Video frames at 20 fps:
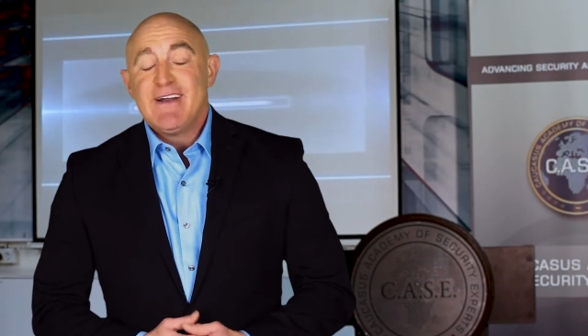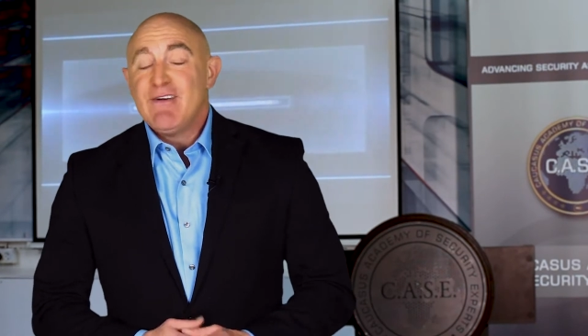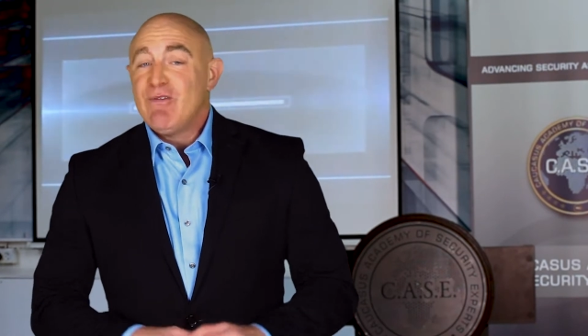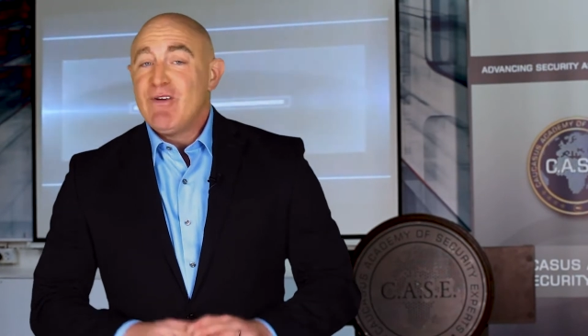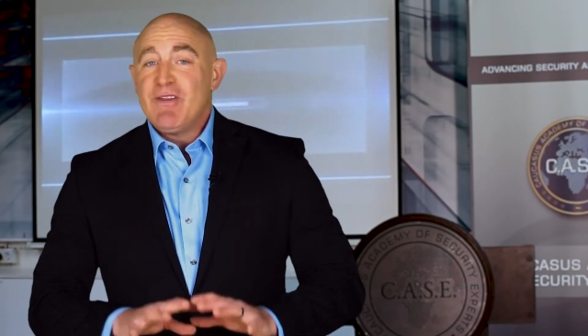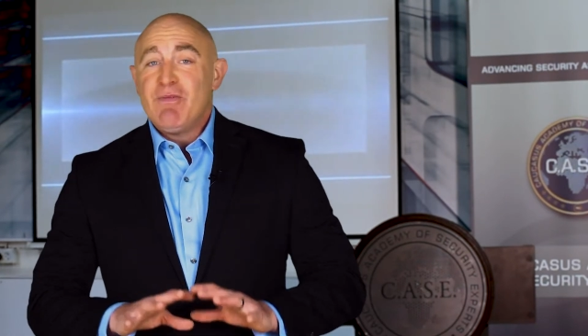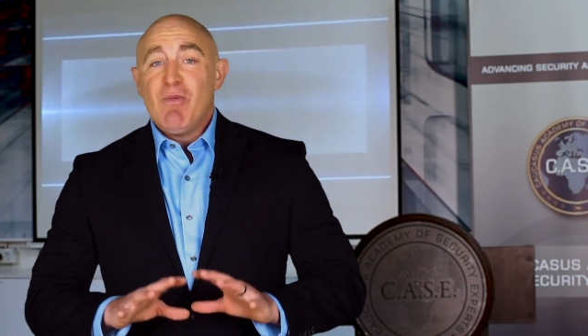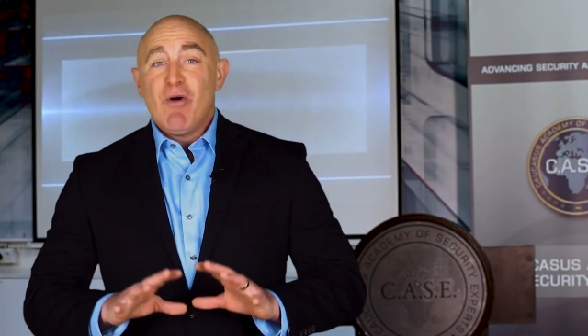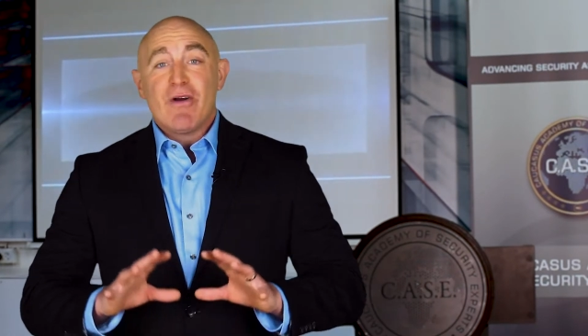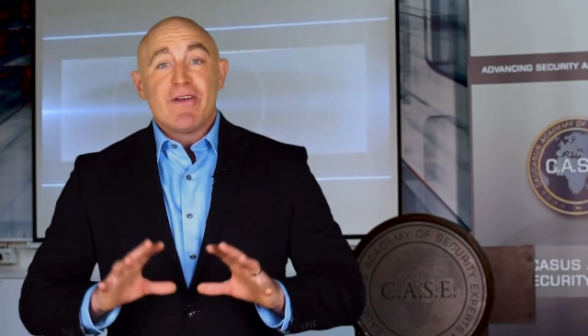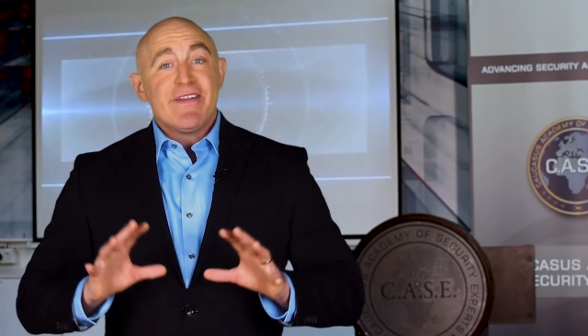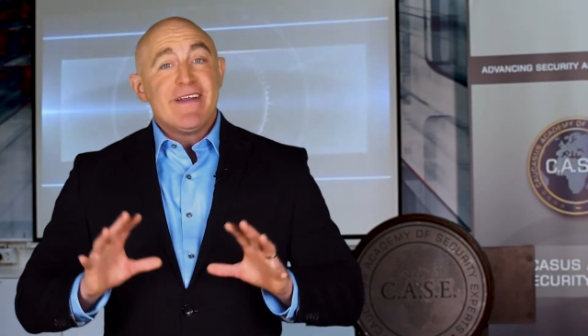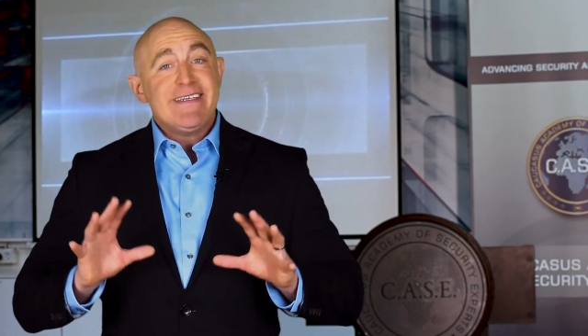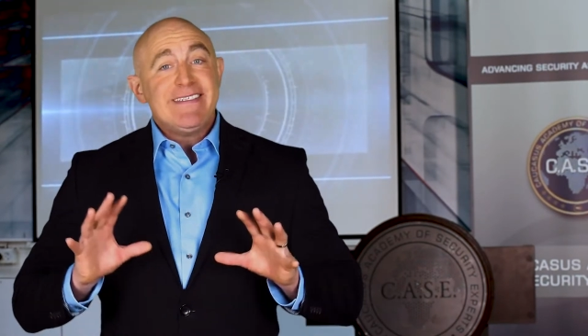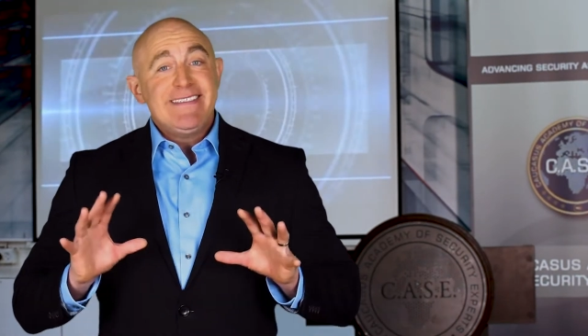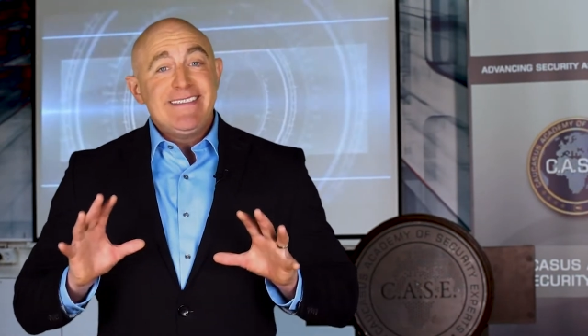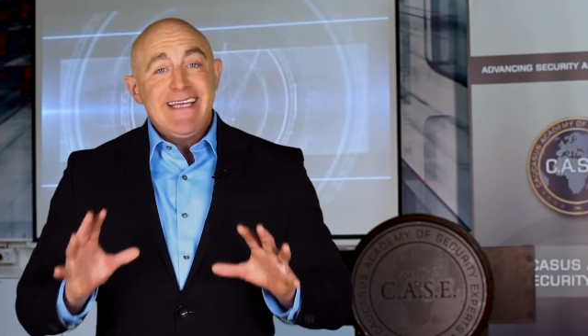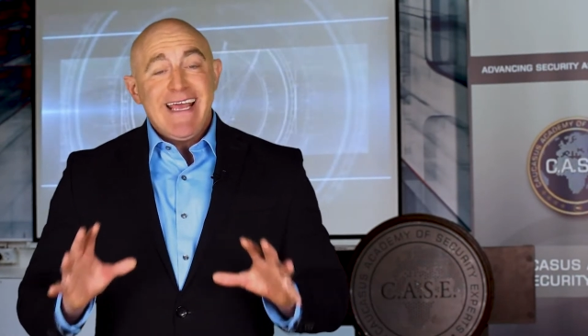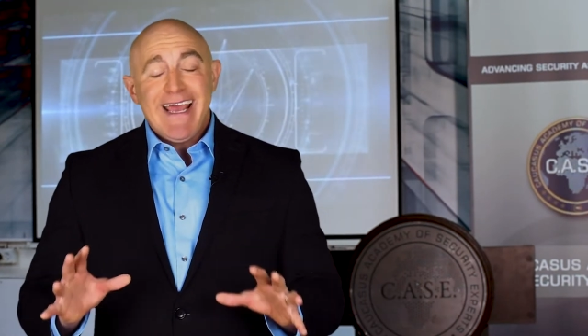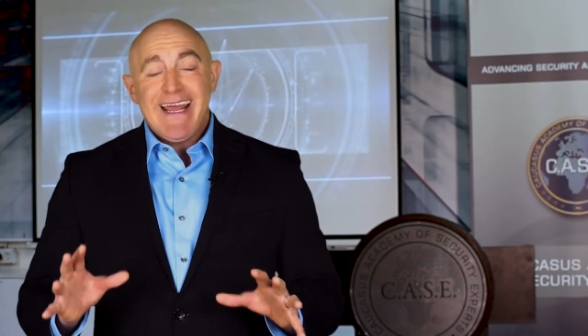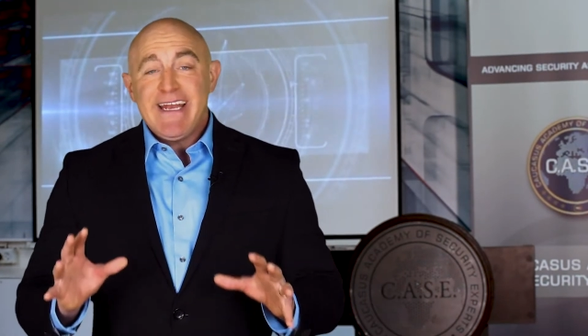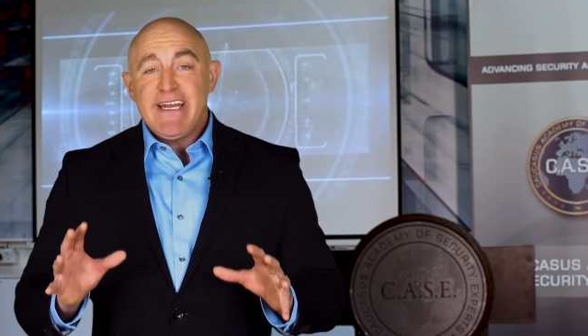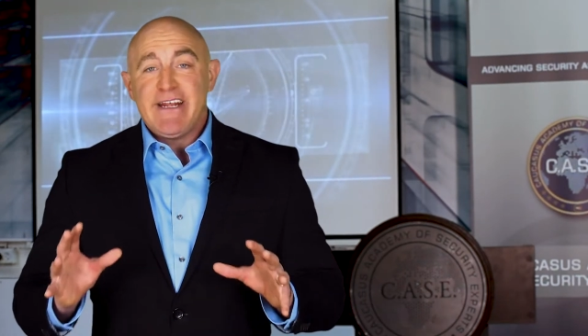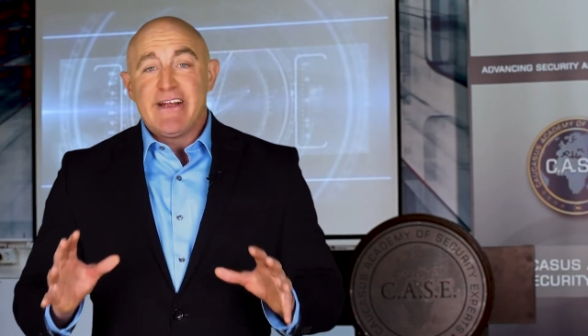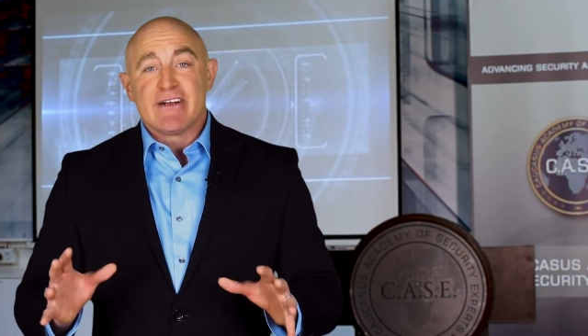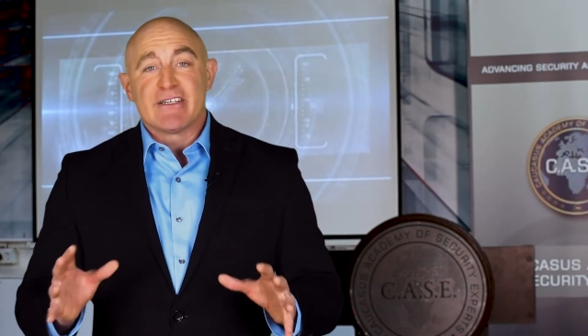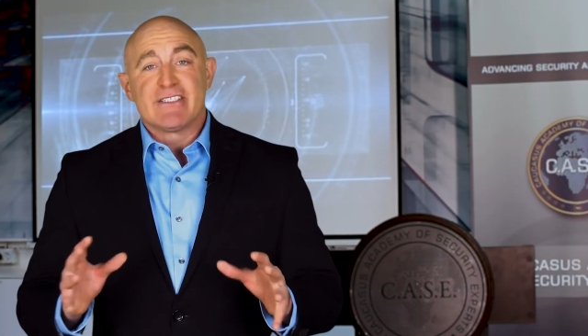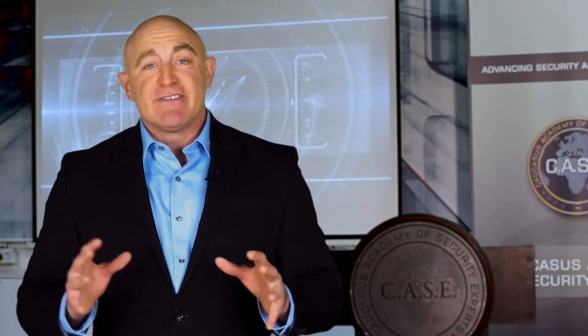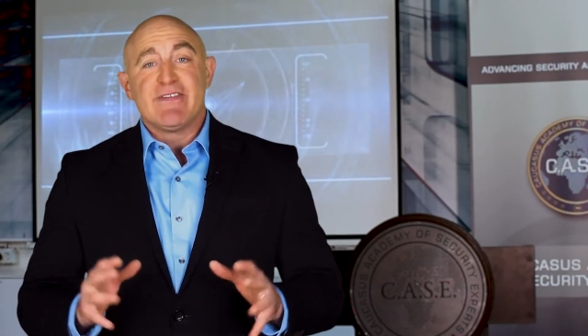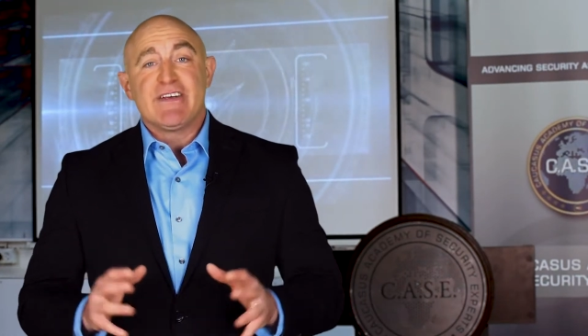With more than 10
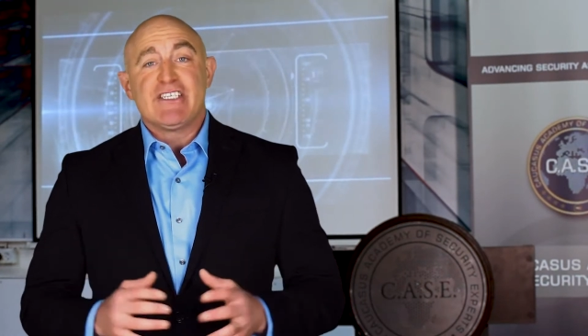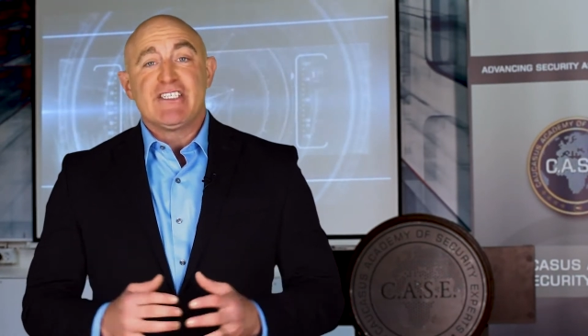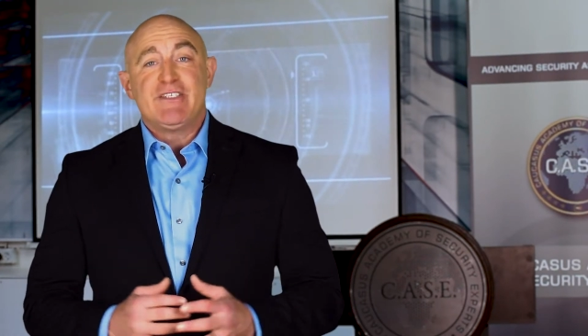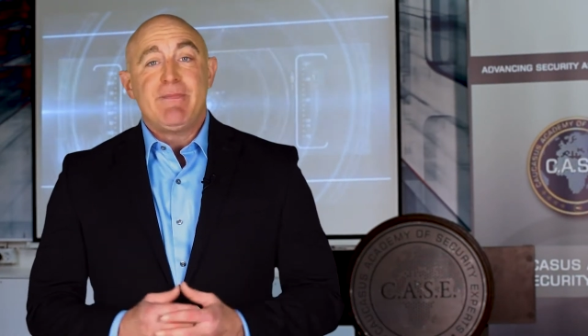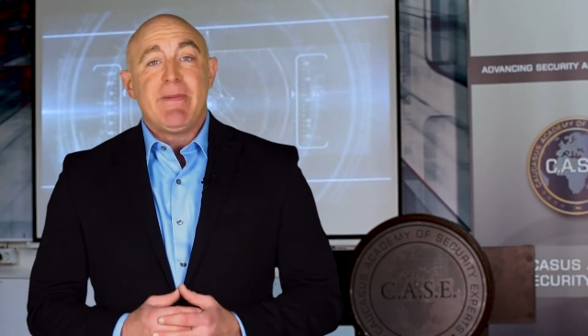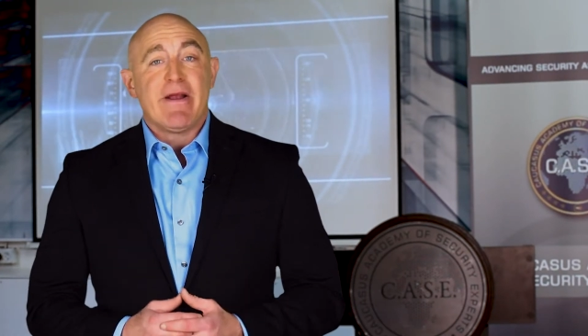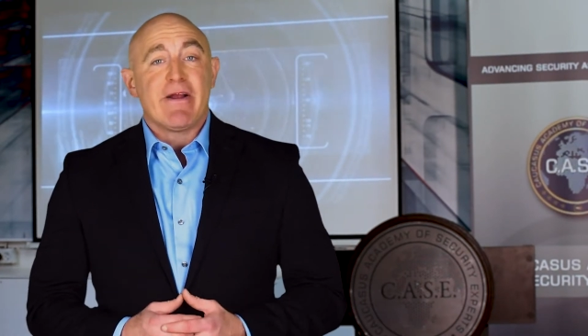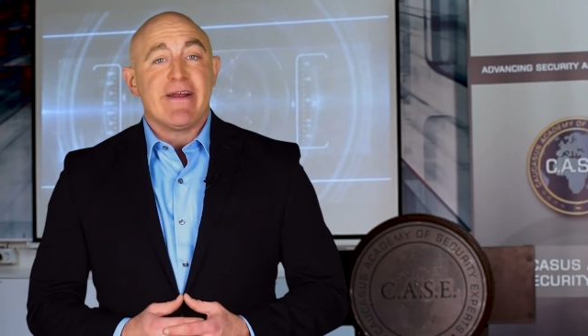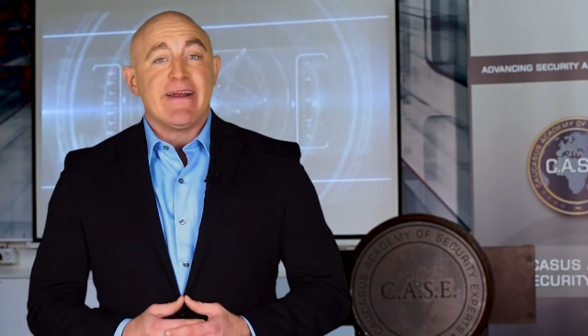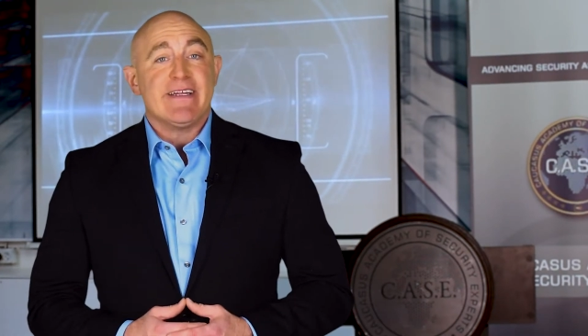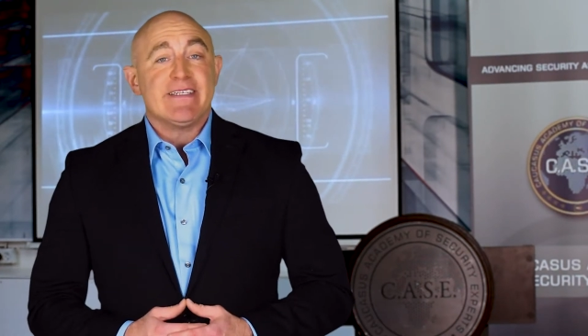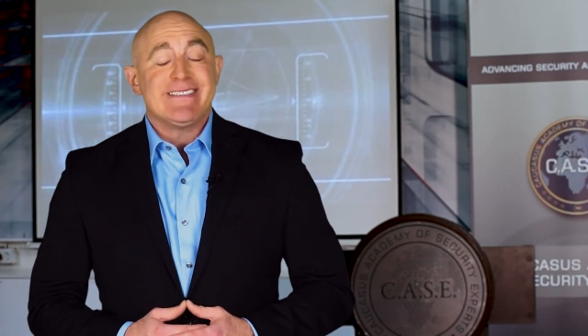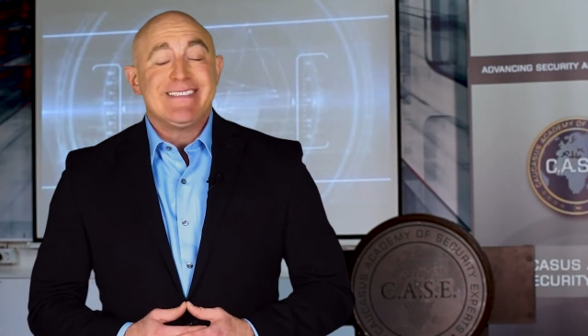years of experience